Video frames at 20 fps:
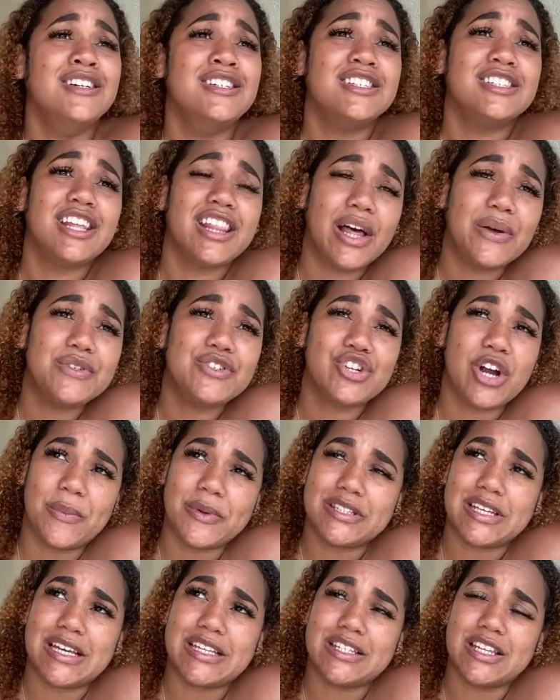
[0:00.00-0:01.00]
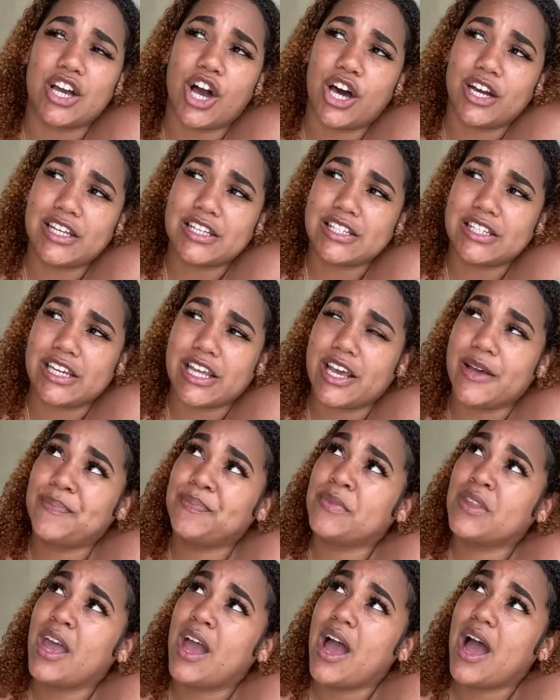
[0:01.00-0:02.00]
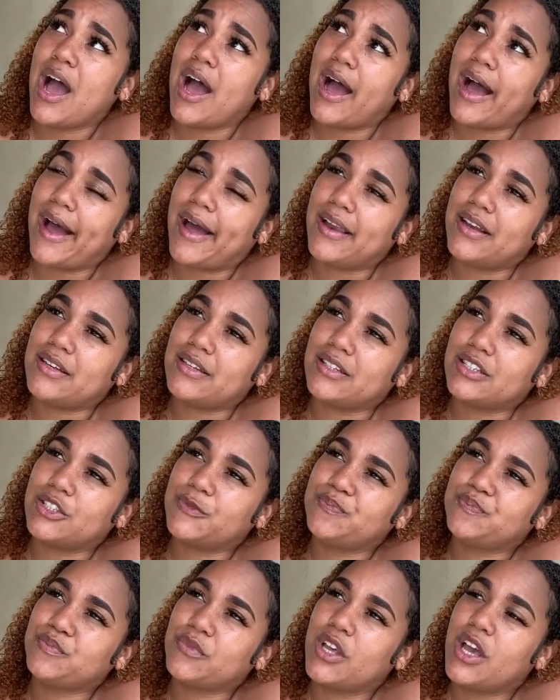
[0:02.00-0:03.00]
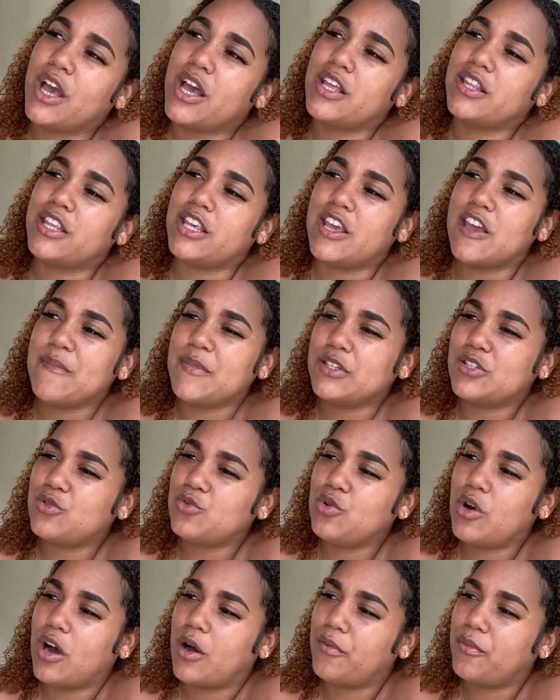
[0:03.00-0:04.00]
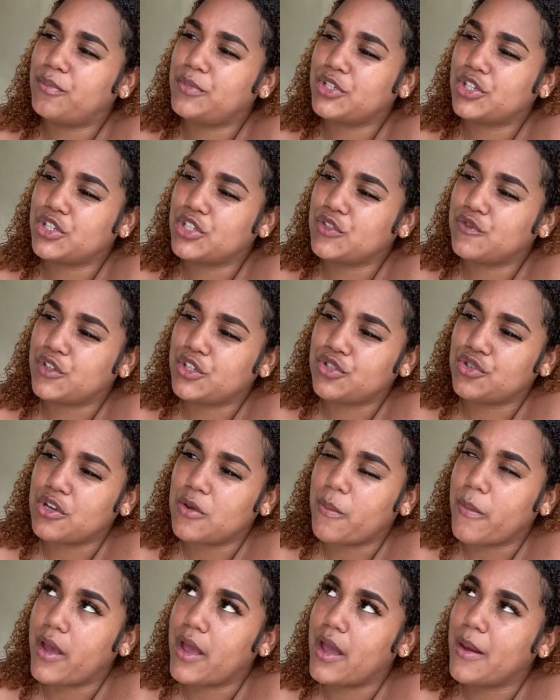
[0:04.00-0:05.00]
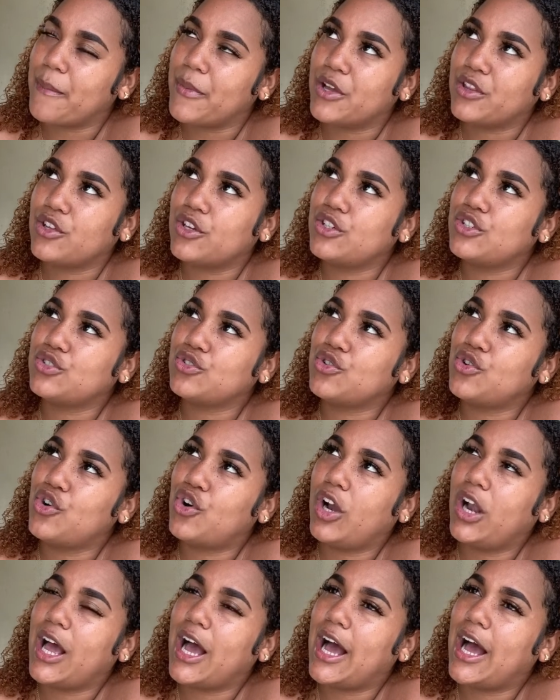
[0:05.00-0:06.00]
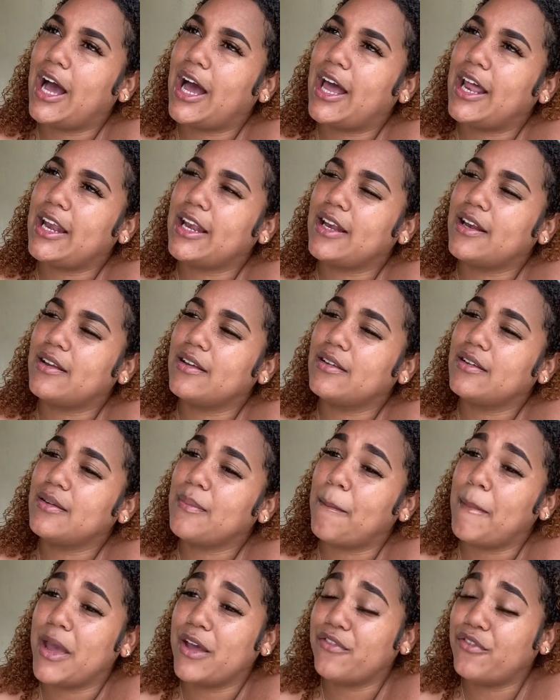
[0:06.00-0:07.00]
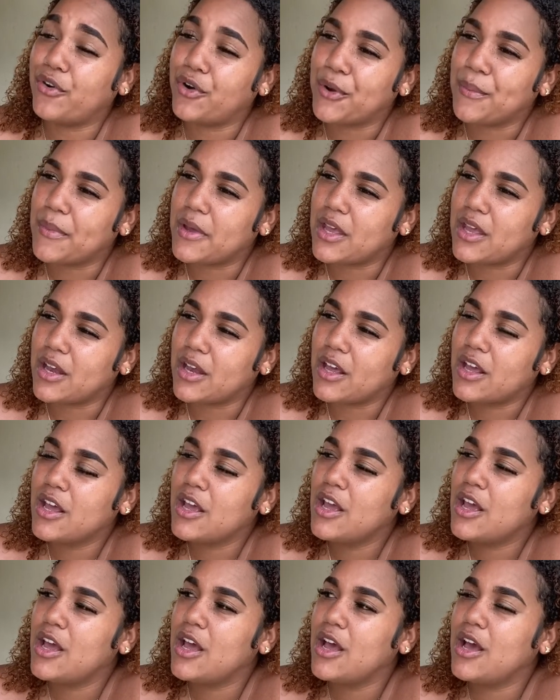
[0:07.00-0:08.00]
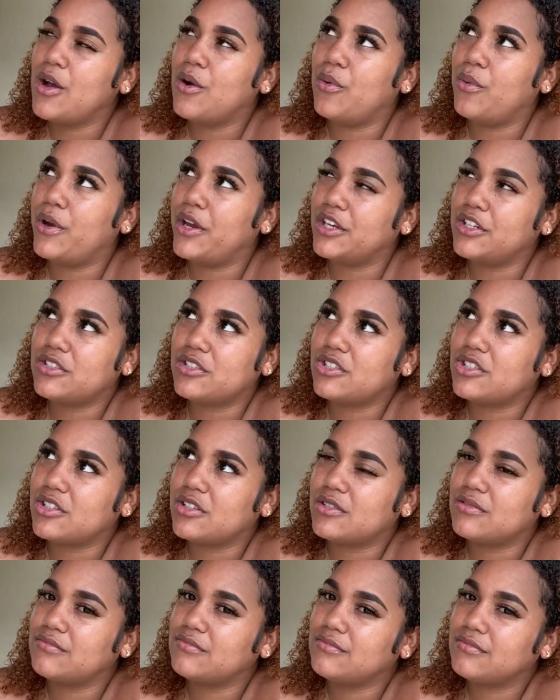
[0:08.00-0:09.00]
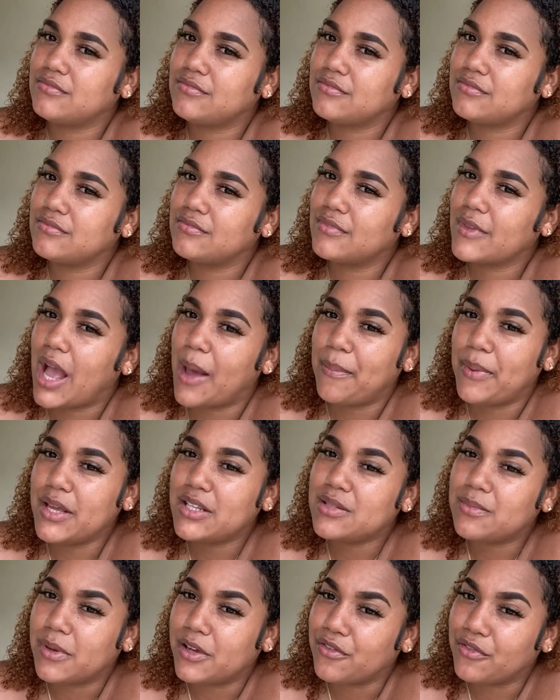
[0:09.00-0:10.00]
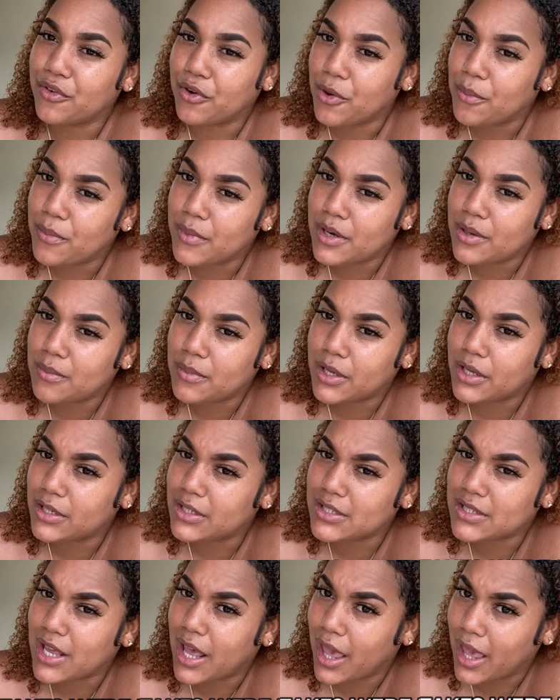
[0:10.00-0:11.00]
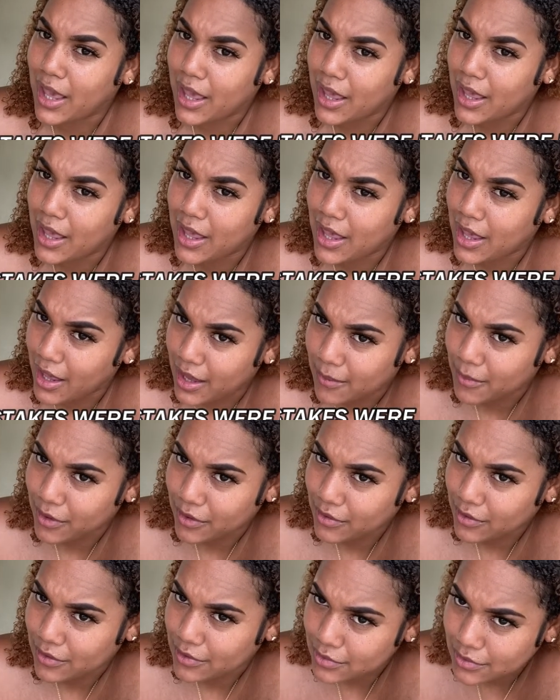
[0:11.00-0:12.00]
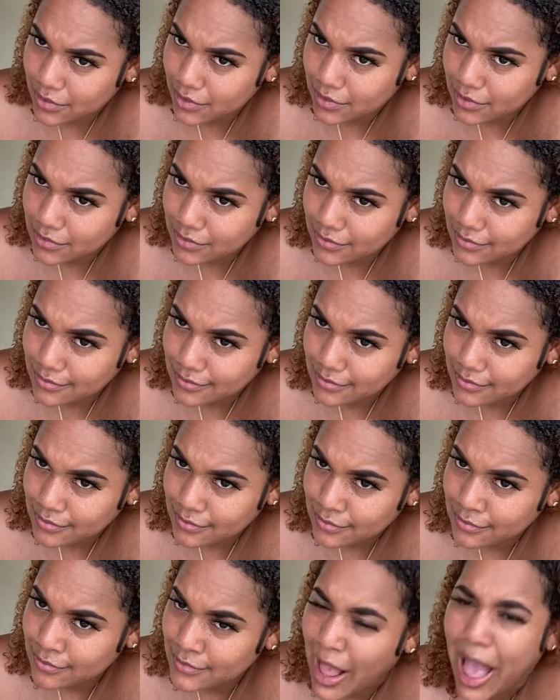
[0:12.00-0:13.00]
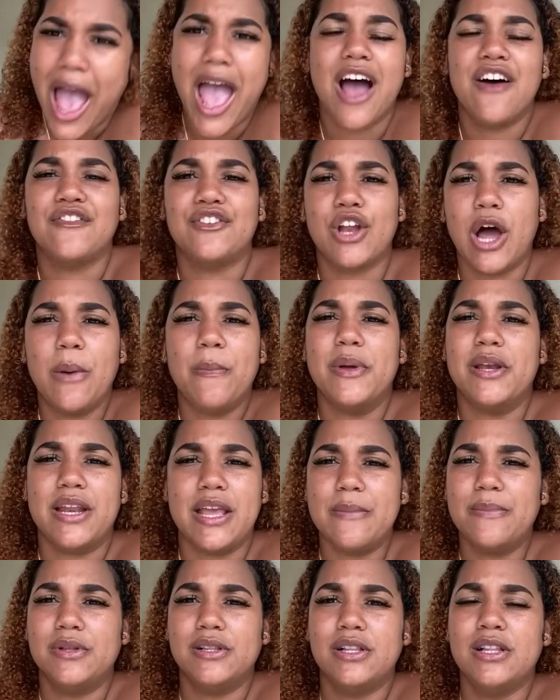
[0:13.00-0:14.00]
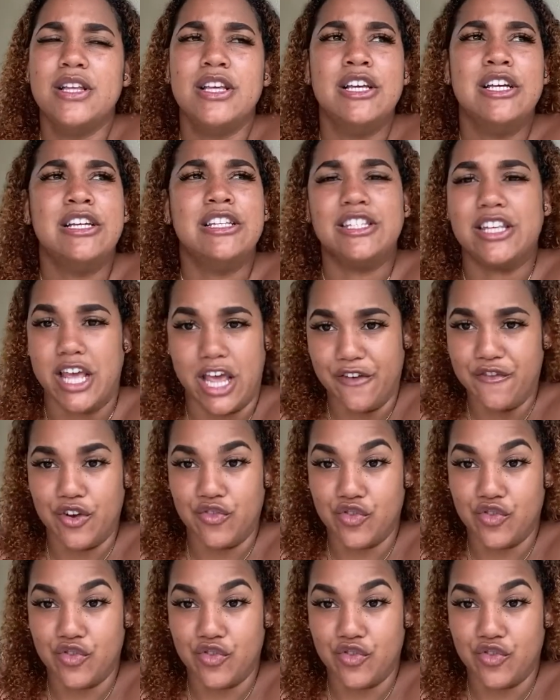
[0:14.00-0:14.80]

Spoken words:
So that was traumatizing, honestly. And he gave me 2 options for treatment: birth control and metformin, which I picked metformin because I hate birth control. I have not been able to ever